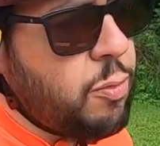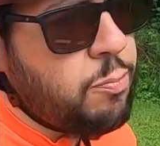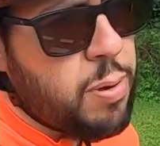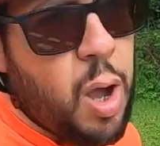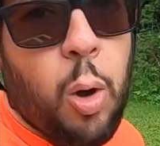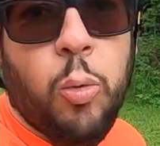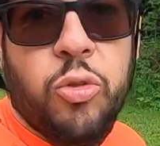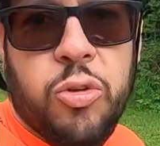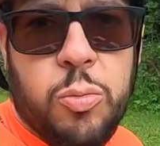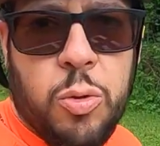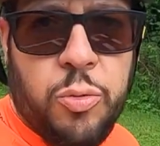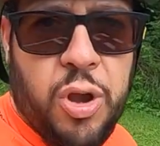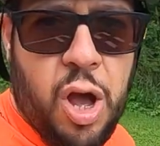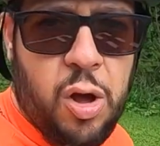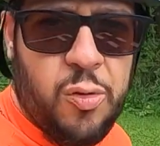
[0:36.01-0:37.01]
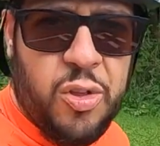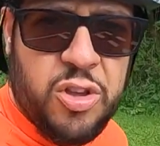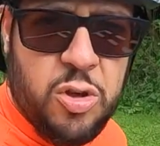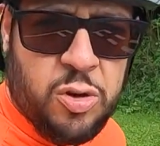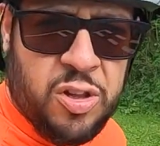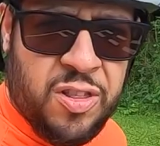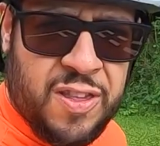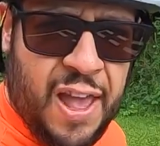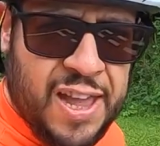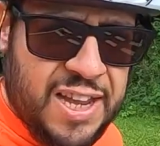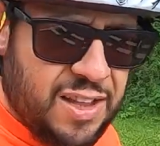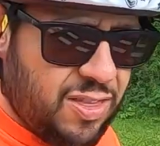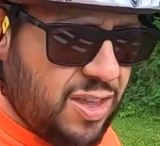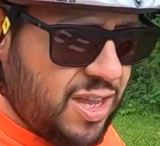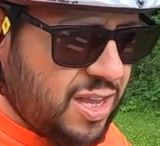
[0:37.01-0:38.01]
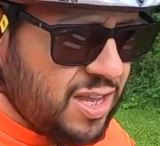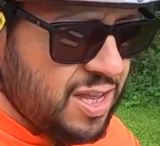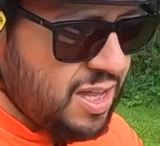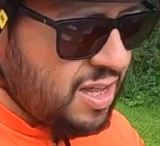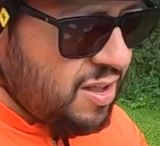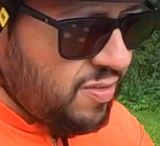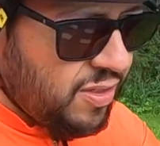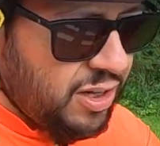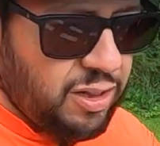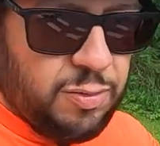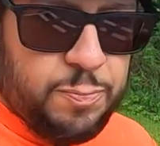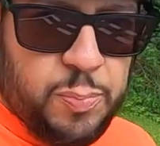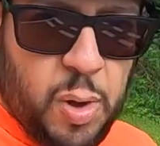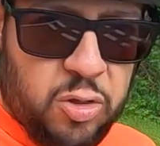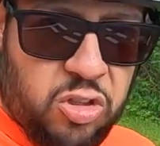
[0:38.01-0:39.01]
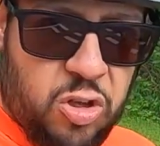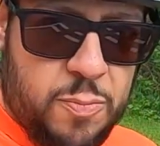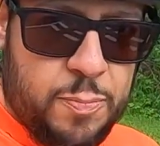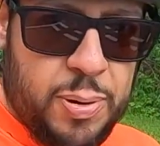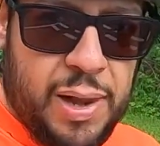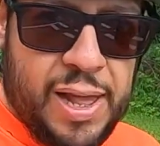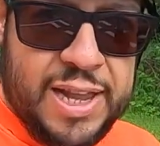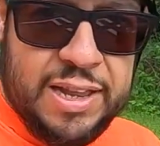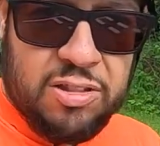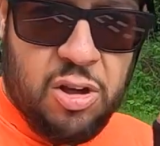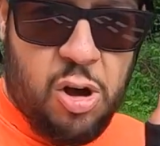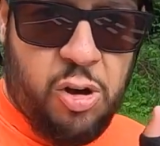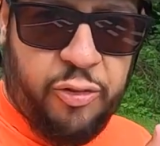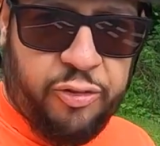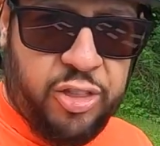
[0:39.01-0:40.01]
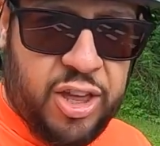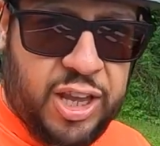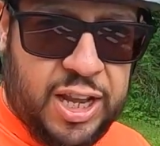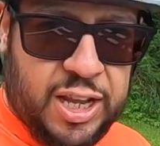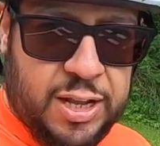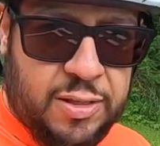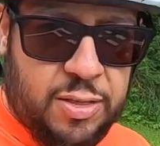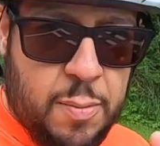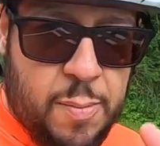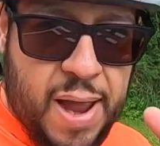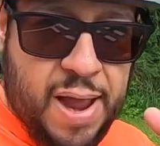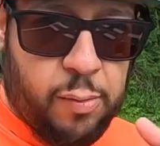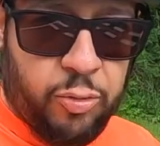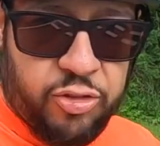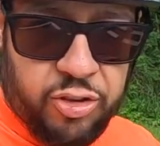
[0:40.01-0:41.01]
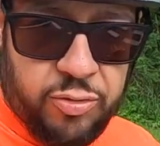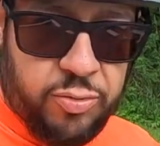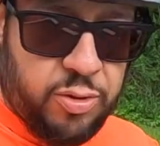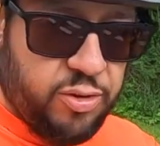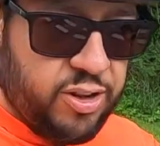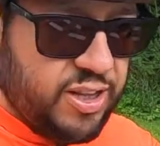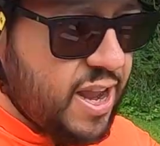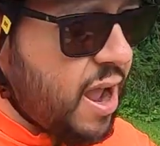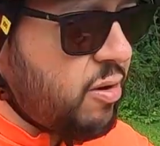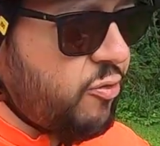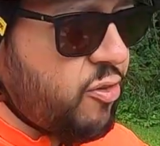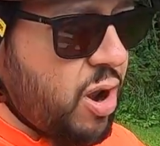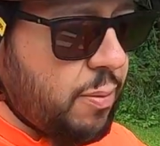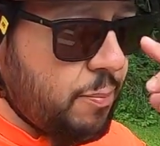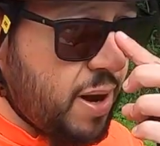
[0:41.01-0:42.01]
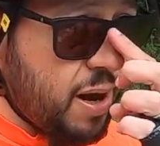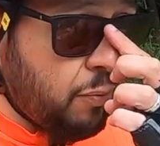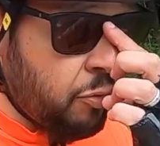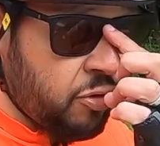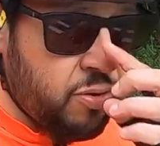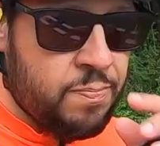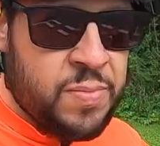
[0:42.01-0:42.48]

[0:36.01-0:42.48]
bolt will know that you can take the little bottom plate off the mount, the out front mount.